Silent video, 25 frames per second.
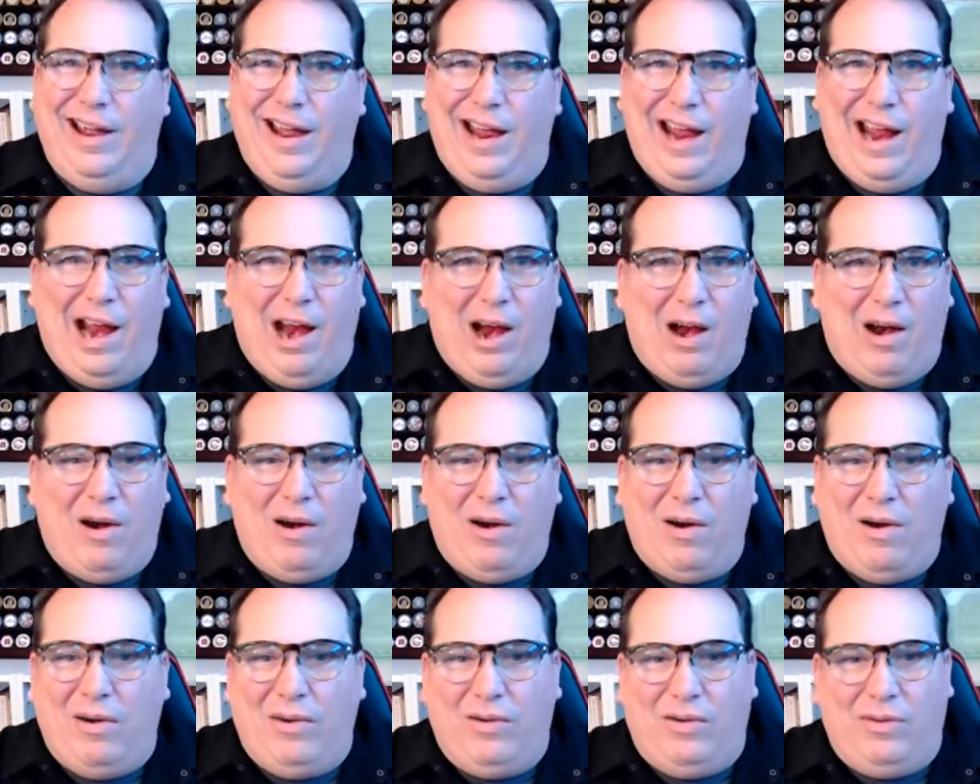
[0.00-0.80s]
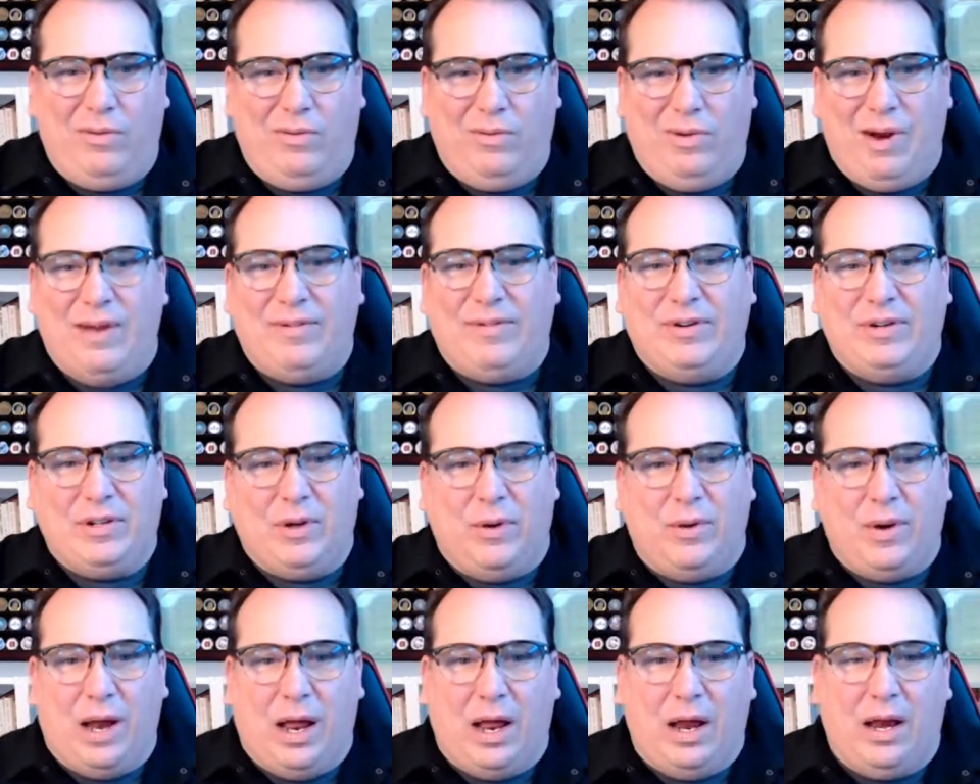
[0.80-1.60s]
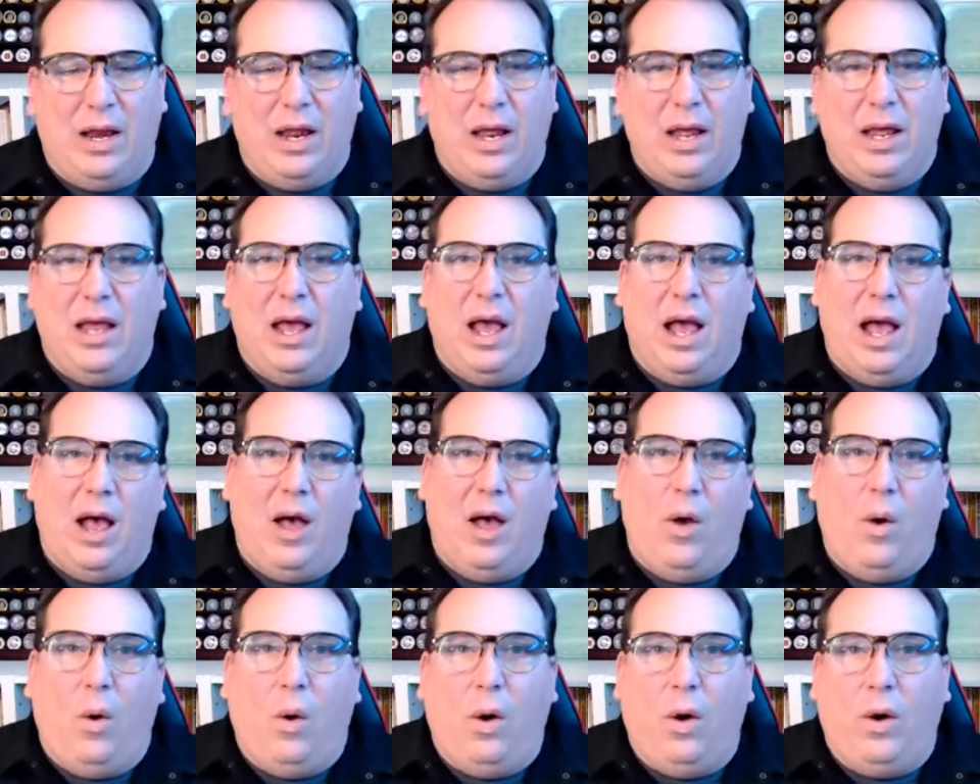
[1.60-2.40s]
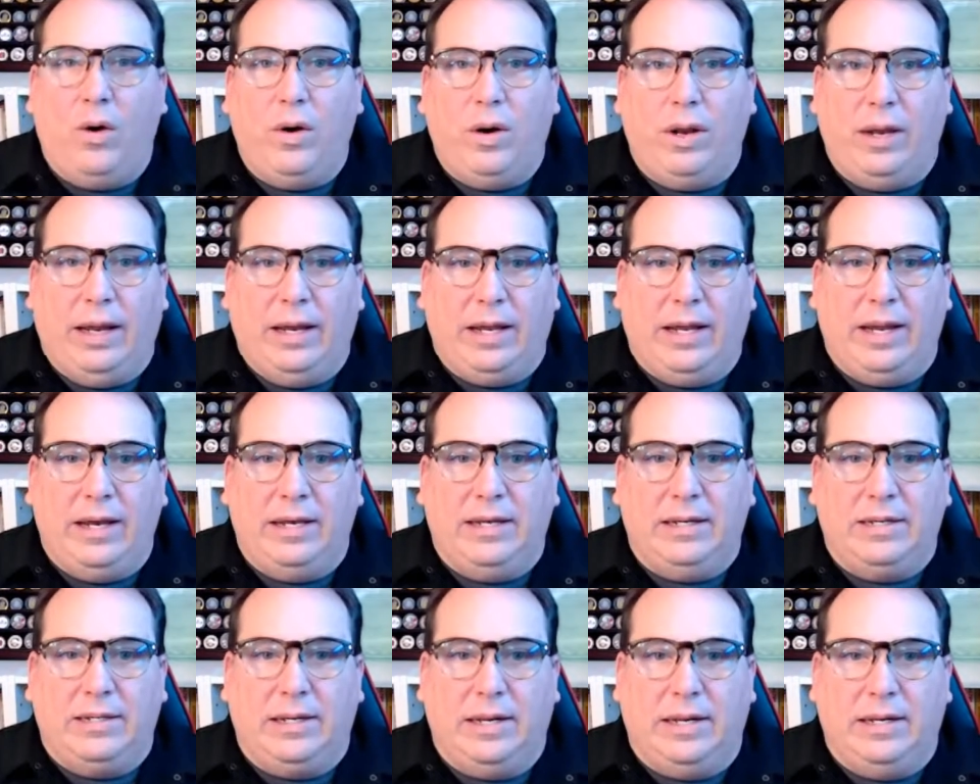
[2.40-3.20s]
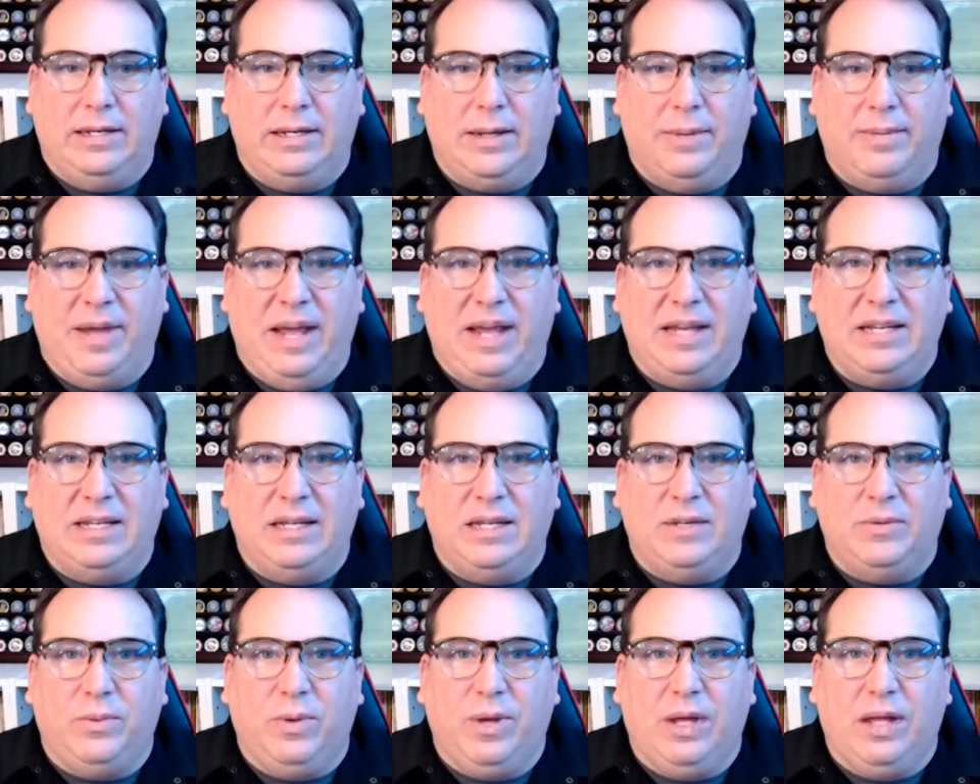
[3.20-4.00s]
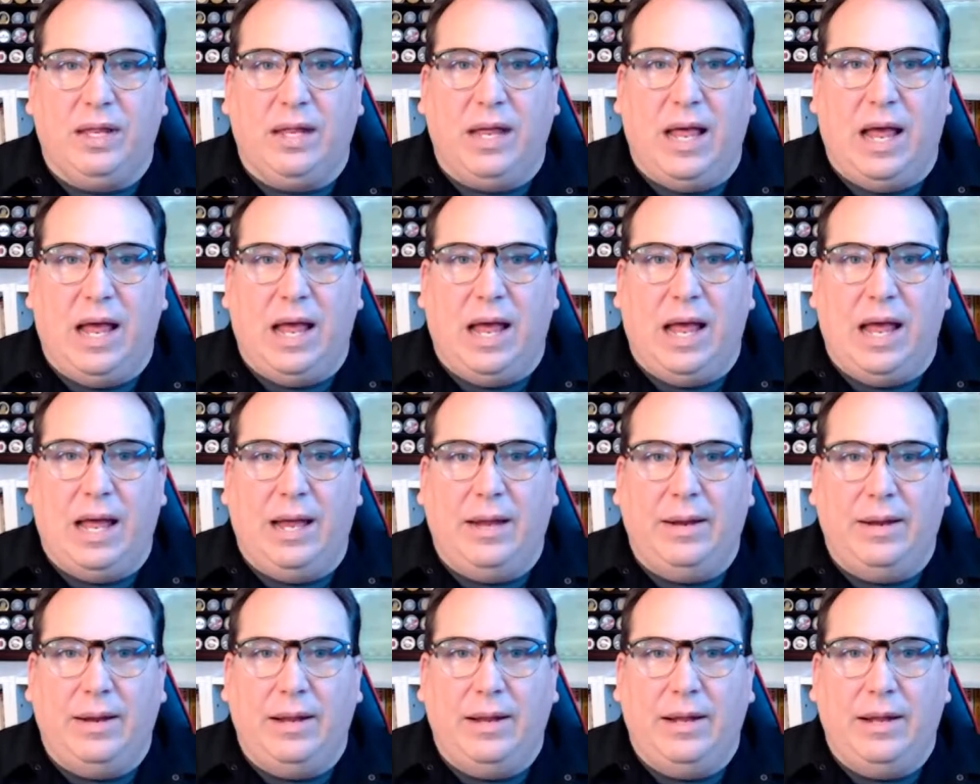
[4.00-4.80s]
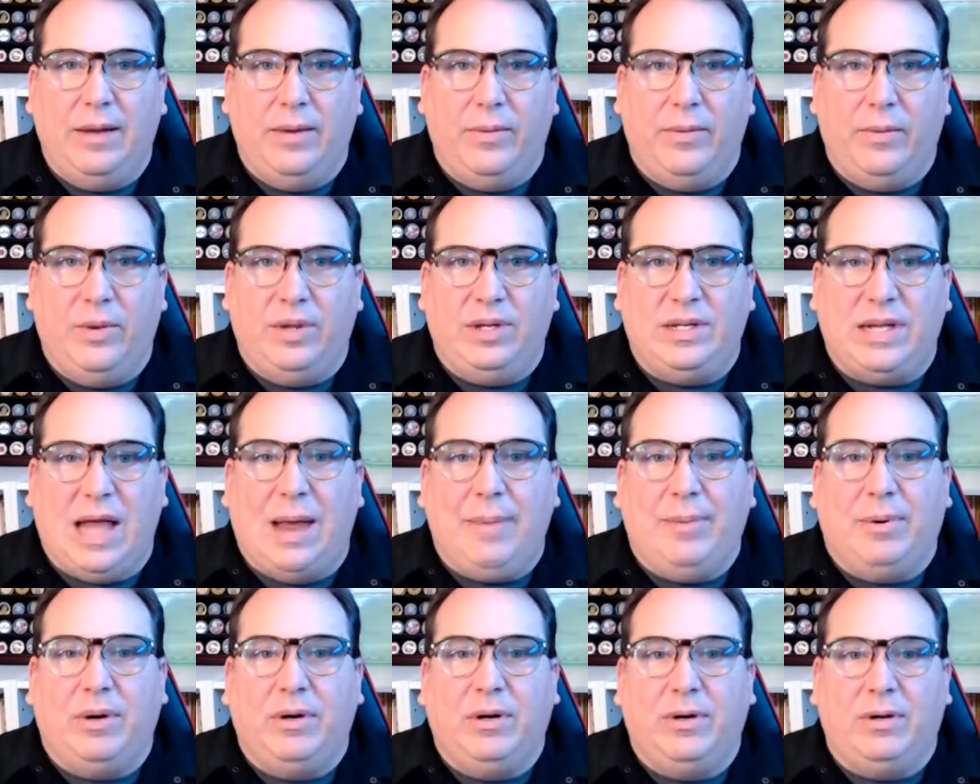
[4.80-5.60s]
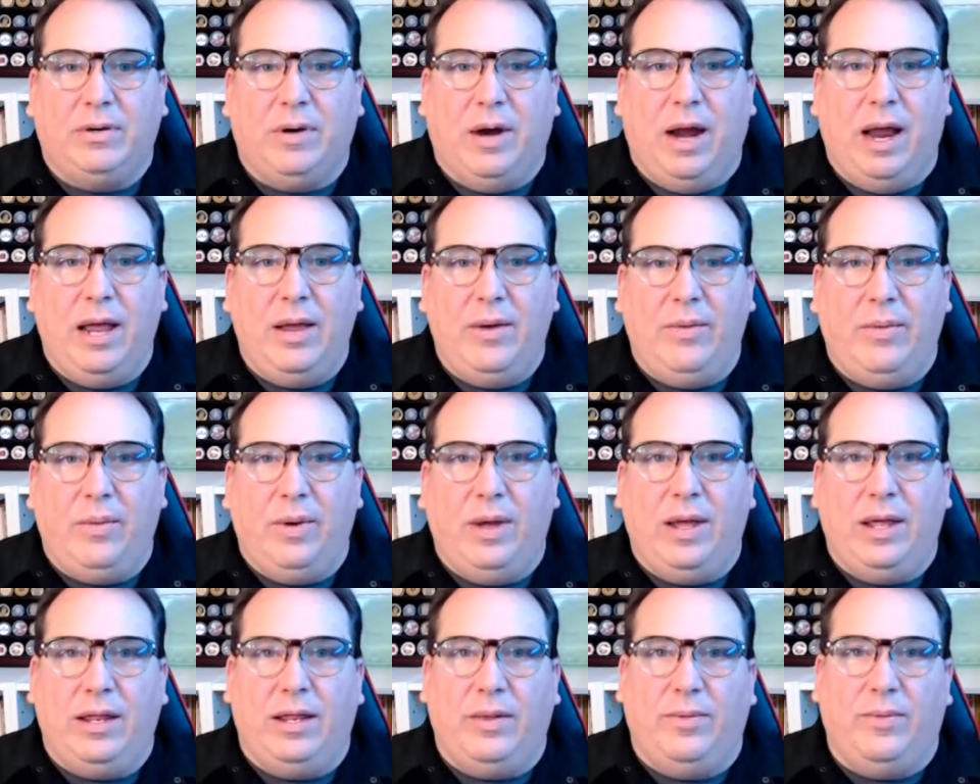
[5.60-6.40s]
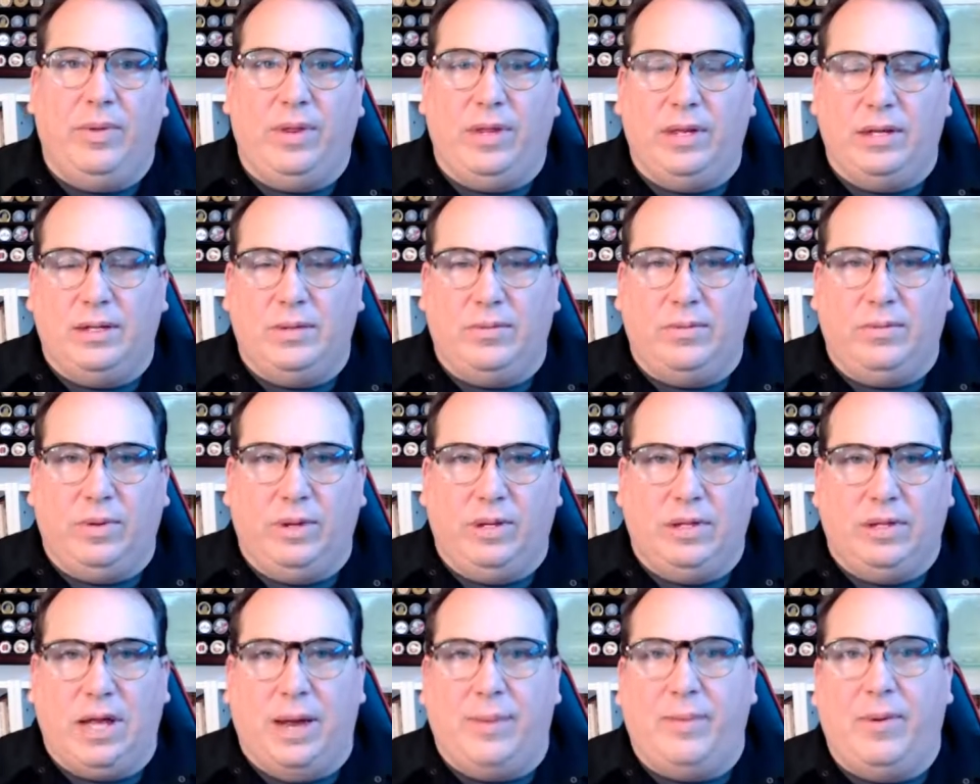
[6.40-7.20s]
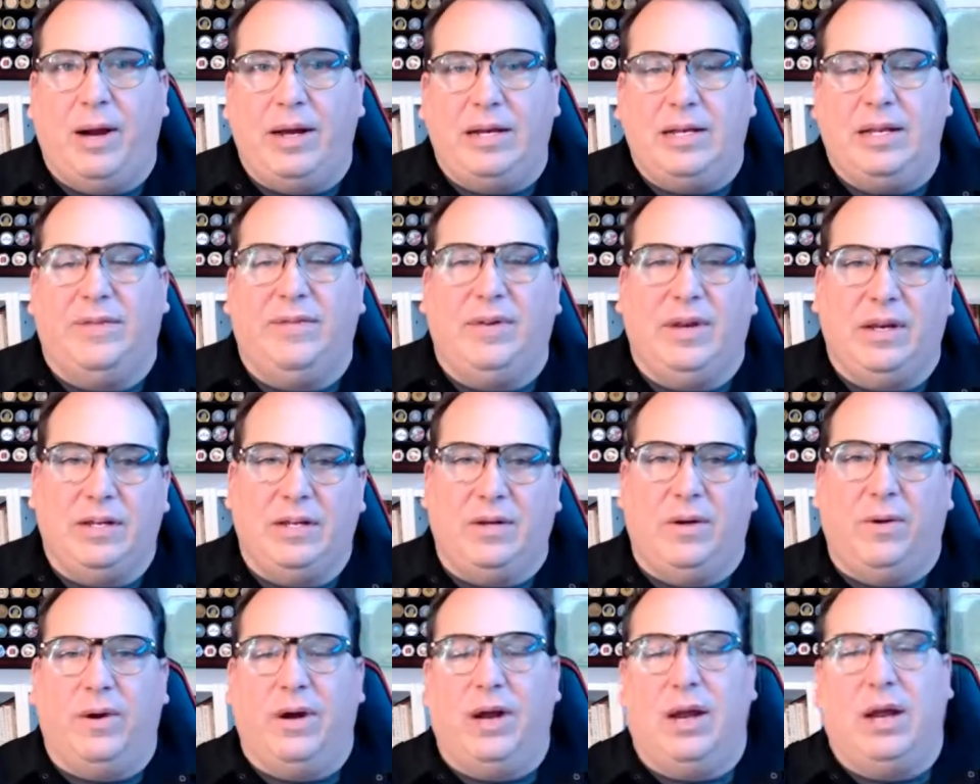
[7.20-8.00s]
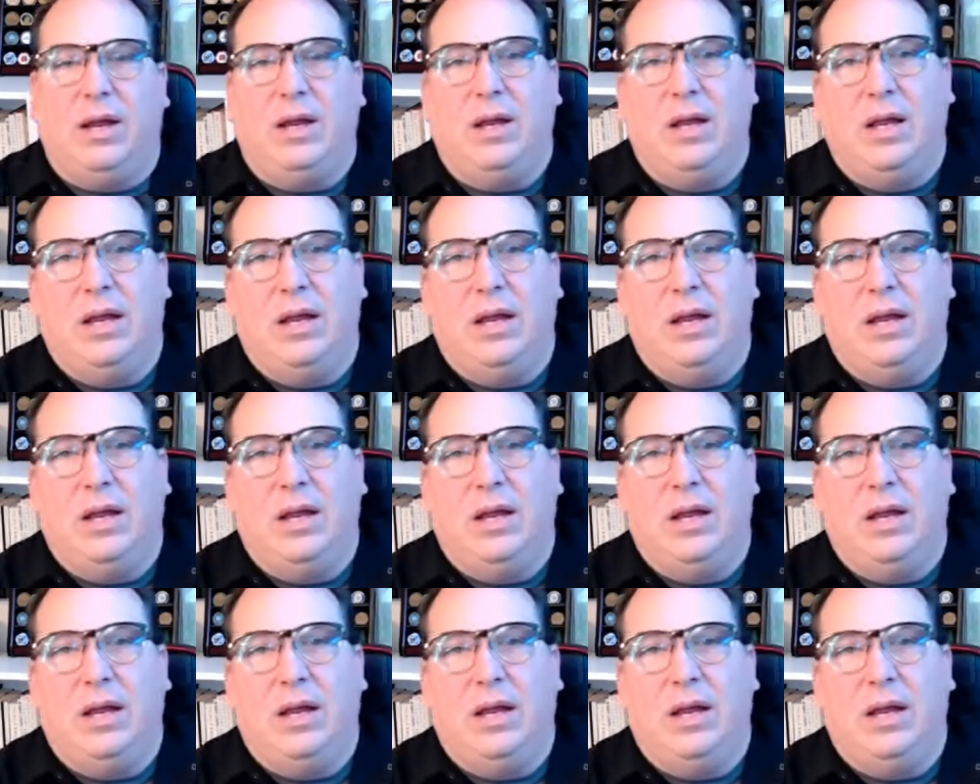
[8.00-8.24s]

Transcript: errors, whatever's going on, or like in some cases with cyber, right? With cyber activities going on,